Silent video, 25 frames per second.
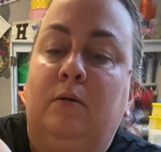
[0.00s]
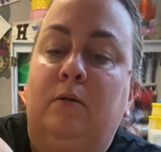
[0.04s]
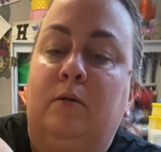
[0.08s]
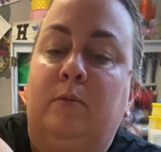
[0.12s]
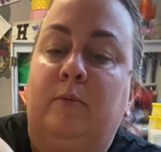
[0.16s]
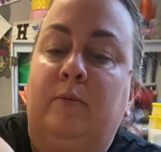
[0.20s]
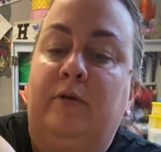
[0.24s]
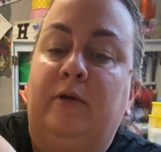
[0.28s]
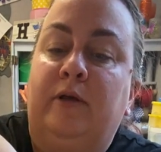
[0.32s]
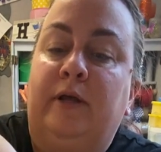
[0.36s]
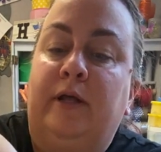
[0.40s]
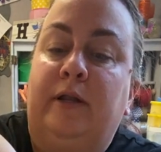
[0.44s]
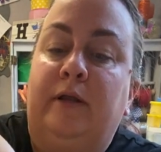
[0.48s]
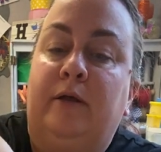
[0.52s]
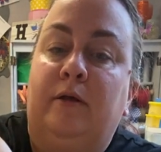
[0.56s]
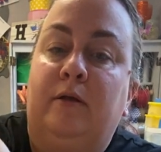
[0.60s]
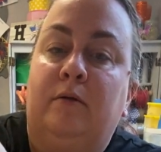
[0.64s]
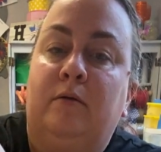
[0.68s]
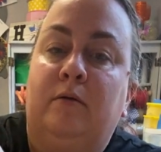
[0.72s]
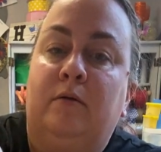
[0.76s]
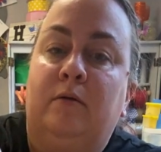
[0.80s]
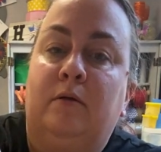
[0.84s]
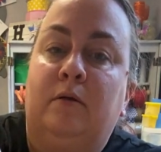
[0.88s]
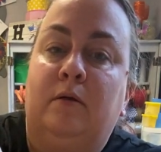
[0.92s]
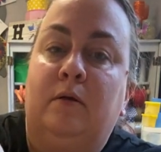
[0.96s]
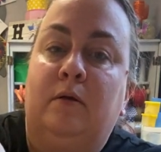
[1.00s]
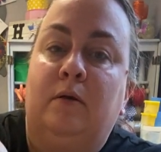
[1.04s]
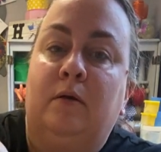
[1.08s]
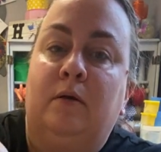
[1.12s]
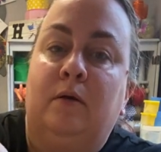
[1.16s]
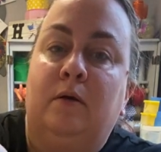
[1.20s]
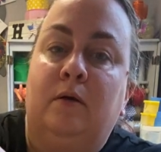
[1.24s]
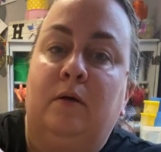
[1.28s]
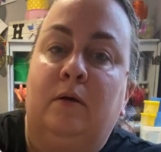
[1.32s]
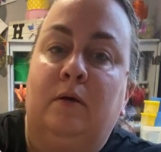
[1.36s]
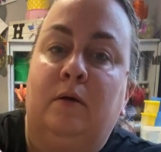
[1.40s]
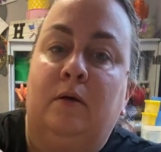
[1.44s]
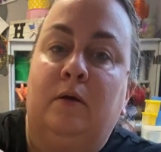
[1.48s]
Let me get it.
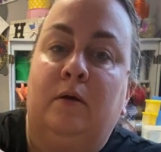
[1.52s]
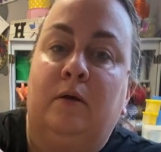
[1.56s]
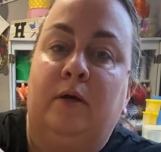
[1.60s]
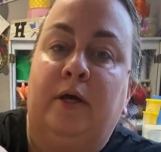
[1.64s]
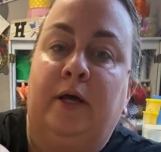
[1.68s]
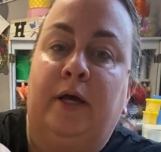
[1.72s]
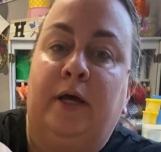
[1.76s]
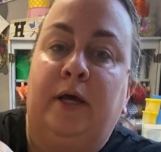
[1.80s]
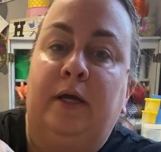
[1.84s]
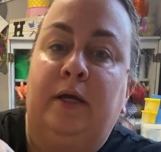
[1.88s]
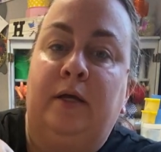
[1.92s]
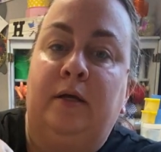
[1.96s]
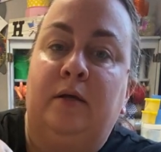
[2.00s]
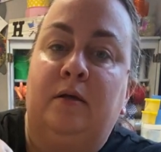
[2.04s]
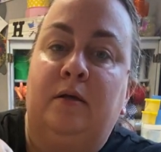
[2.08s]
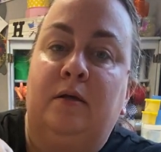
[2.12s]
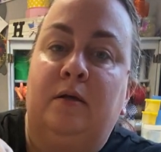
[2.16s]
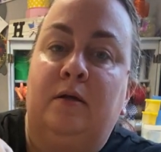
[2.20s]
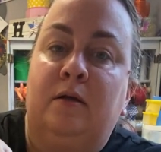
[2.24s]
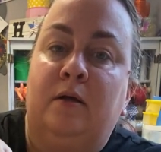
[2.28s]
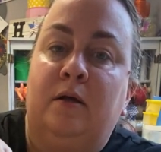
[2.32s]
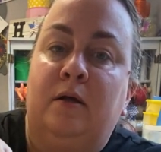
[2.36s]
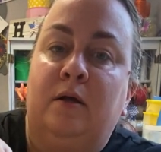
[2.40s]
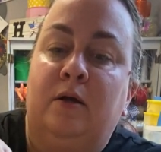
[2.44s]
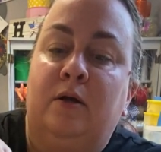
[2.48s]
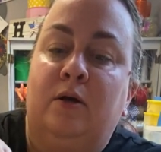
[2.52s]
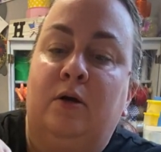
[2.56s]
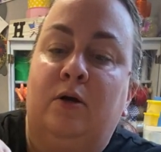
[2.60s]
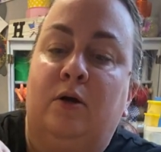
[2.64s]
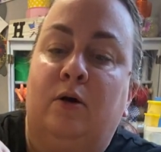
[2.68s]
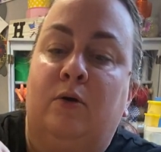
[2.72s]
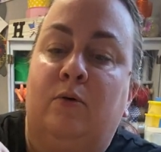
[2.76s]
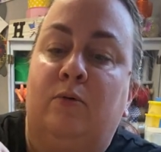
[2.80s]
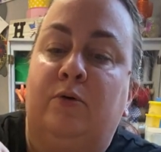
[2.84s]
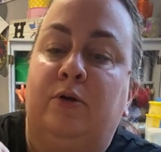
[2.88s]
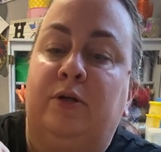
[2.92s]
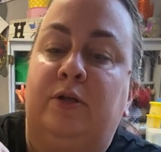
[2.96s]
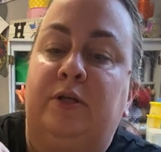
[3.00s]
Okay.
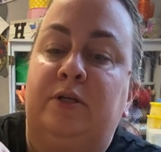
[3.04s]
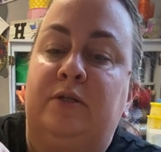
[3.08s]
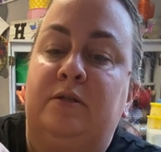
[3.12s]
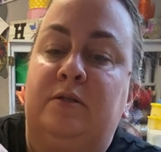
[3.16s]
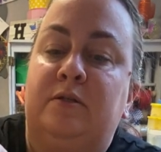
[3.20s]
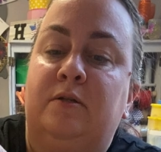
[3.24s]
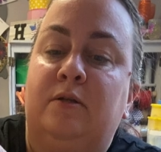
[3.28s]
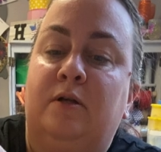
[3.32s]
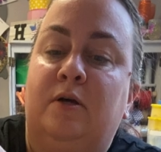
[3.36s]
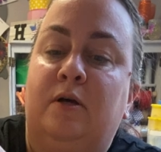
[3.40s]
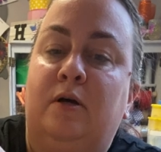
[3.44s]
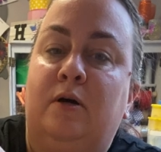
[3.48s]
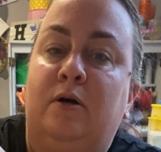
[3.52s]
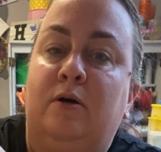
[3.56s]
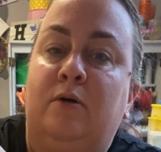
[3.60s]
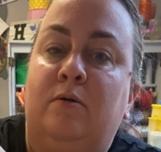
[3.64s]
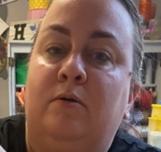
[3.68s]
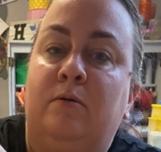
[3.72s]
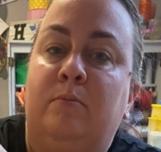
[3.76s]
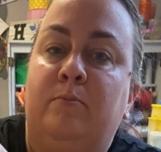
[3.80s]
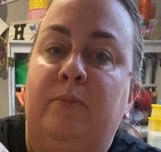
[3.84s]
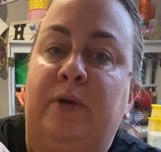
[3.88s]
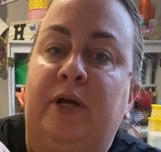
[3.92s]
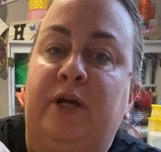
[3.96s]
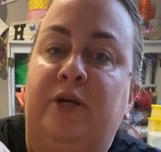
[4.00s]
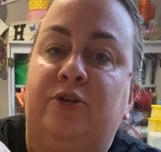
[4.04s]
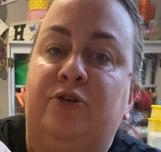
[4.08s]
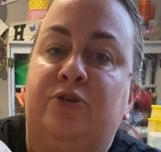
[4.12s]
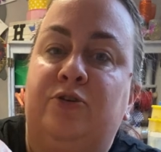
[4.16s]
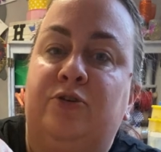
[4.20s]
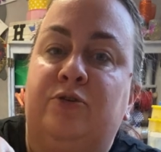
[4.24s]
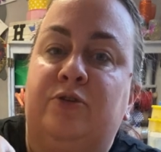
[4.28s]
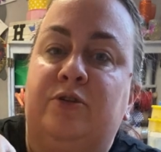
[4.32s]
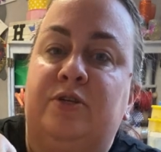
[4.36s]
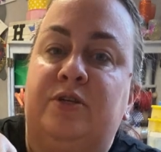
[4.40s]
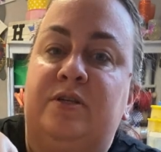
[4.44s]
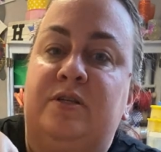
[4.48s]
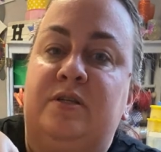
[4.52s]
Go really slow. Make
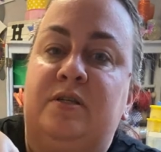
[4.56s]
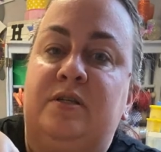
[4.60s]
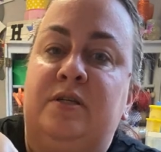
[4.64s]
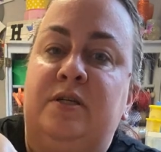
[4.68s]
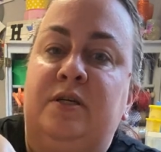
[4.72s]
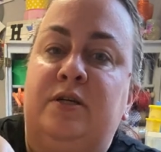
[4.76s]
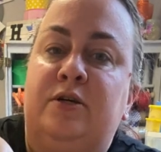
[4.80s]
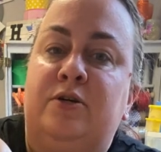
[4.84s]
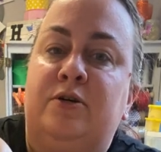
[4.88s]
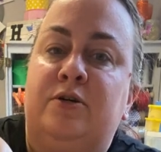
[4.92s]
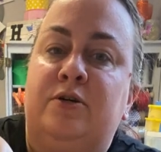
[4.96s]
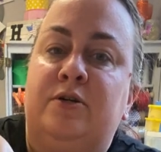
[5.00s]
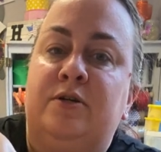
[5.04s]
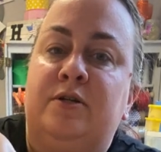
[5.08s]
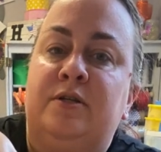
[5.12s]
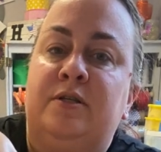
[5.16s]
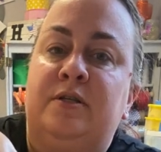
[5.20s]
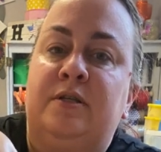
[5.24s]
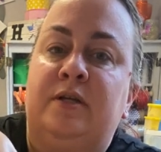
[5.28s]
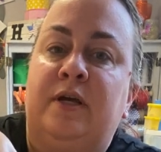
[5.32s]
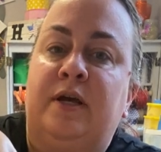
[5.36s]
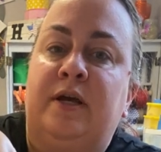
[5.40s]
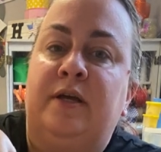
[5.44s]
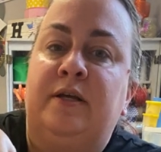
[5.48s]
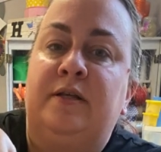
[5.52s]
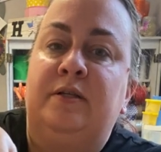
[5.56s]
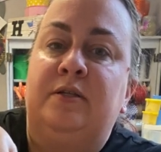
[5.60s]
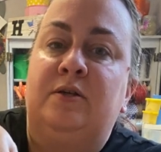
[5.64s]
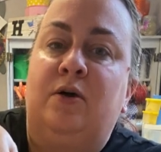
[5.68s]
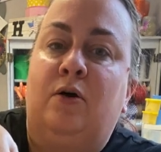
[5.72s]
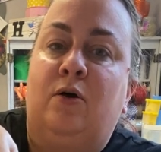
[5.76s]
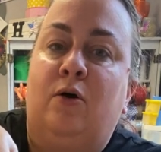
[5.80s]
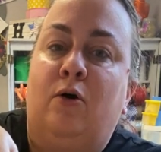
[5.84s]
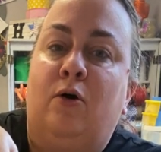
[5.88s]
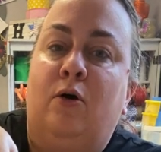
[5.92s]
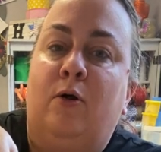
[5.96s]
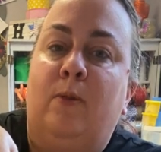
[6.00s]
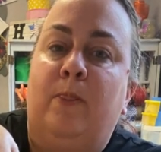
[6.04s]
sure the sticker stays
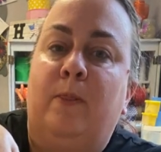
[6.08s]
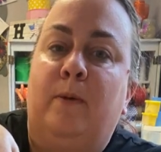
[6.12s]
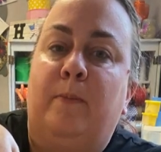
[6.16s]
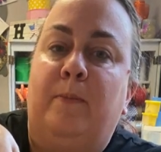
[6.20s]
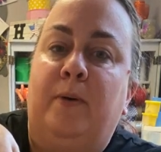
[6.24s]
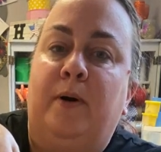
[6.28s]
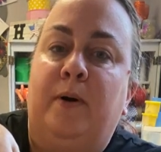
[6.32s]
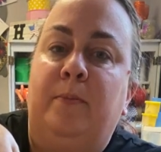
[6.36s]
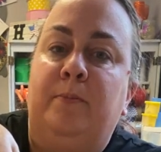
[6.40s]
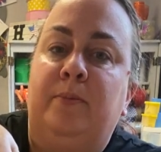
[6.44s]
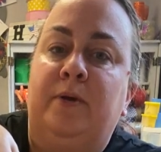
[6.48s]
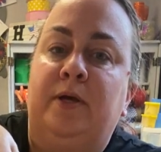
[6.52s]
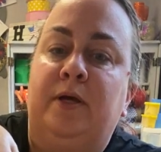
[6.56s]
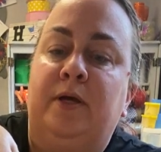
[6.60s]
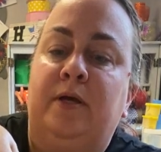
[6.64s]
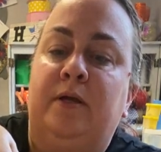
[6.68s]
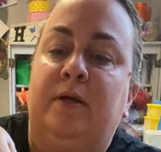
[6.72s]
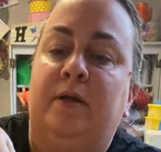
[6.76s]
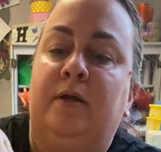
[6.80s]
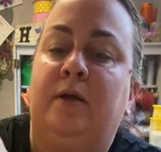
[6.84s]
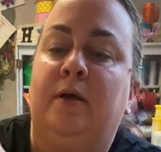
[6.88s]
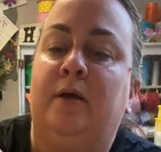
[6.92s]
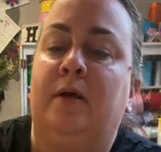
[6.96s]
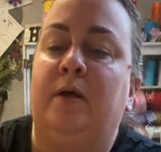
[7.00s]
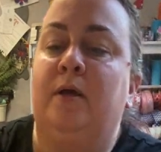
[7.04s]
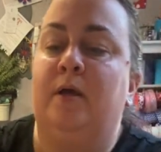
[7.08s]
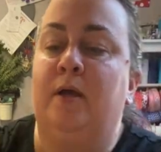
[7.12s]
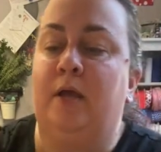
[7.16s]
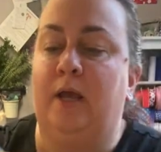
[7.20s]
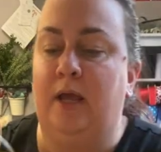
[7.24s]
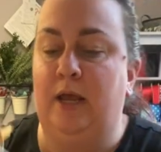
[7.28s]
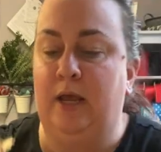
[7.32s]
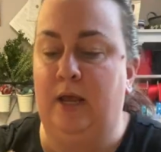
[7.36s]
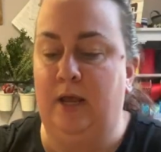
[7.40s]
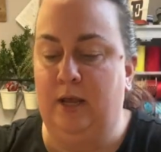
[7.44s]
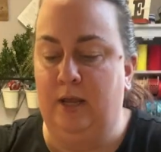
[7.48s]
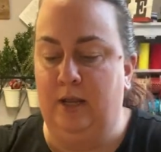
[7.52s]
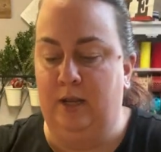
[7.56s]
on the pumpkin.
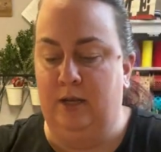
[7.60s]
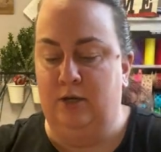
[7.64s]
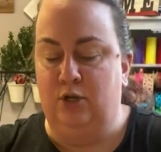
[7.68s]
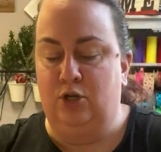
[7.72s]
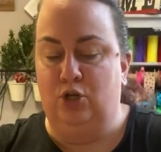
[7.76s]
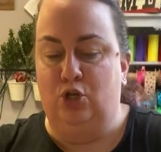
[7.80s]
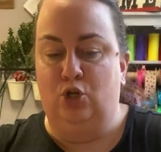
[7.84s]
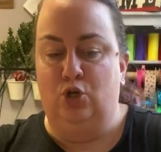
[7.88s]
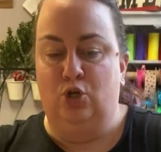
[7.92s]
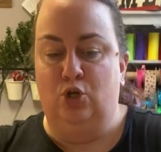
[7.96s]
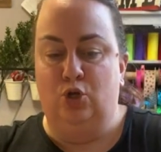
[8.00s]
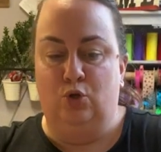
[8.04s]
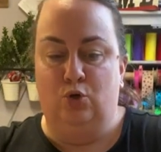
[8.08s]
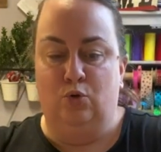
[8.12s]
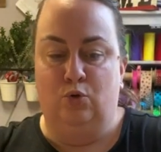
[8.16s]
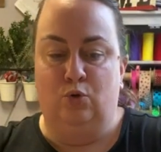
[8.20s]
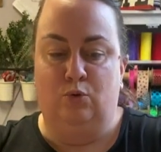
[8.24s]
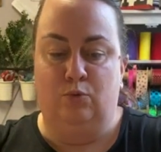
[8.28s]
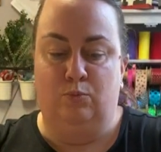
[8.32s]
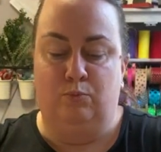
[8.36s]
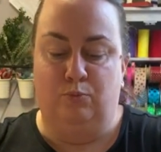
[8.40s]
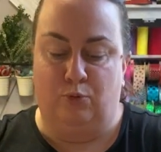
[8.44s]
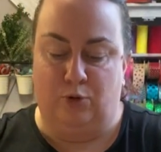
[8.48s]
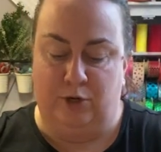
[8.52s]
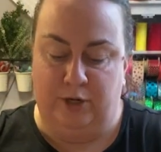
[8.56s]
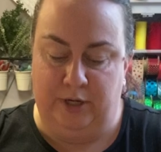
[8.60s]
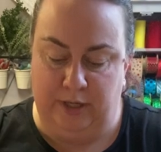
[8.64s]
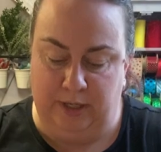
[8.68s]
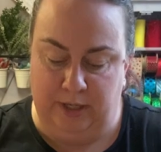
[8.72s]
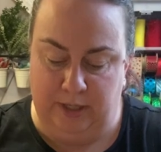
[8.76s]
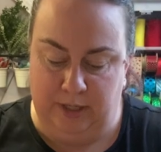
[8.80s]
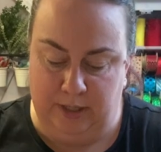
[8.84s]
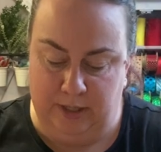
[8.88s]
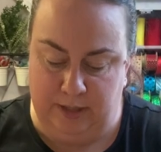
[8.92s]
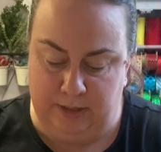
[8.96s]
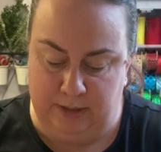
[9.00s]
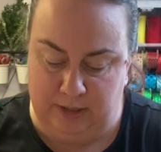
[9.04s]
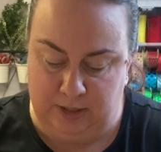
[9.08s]
And you
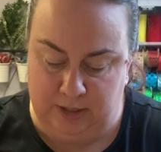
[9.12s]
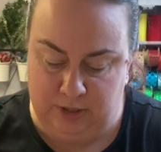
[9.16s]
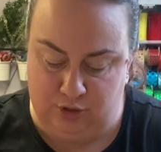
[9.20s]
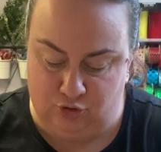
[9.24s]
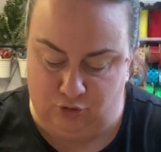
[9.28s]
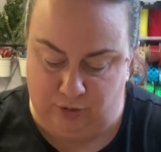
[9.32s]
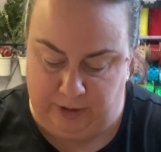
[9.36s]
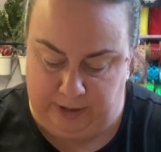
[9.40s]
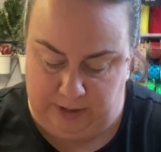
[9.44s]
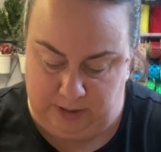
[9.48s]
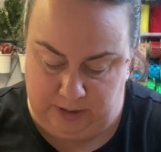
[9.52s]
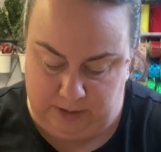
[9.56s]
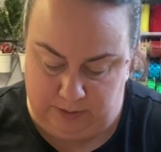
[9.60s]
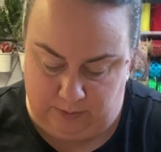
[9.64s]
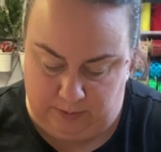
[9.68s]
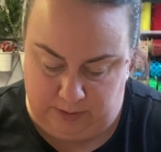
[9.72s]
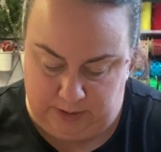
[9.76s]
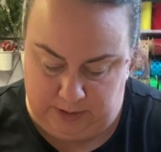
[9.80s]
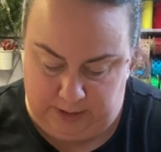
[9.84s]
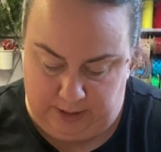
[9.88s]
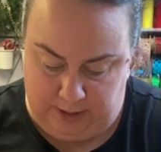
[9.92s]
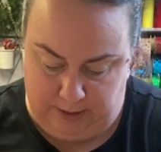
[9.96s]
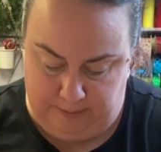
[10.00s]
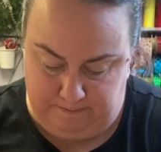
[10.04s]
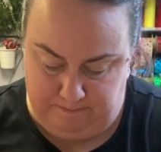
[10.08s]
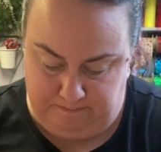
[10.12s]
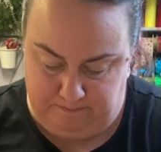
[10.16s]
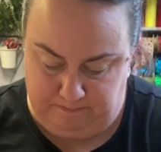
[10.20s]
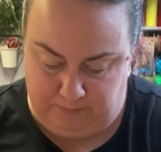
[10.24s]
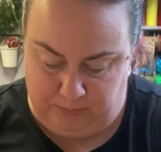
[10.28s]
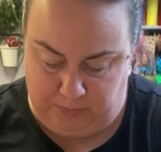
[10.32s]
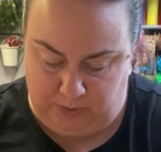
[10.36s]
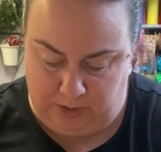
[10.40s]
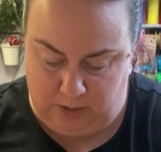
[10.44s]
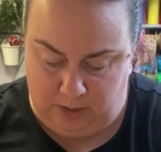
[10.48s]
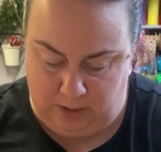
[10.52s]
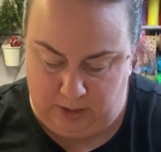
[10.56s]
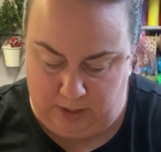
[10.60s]
bring the transfer tape.
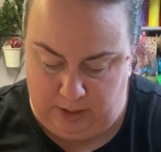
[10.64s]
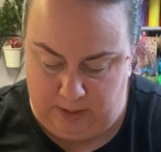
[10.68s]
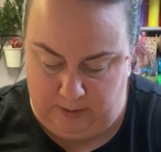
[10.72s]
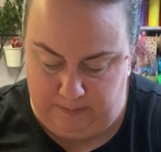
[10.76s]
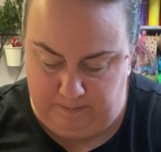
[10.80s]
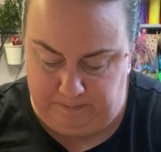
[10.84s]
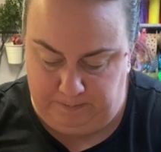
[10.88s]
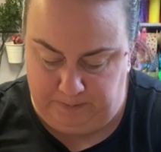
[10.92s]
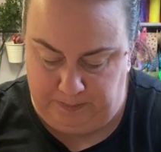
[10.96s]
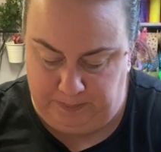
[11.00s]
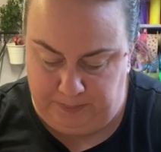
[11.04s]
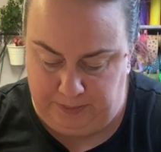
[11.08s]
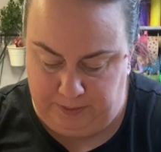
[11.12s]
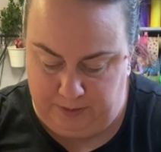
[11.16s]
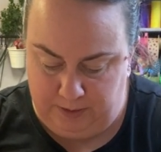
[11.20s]
Okay.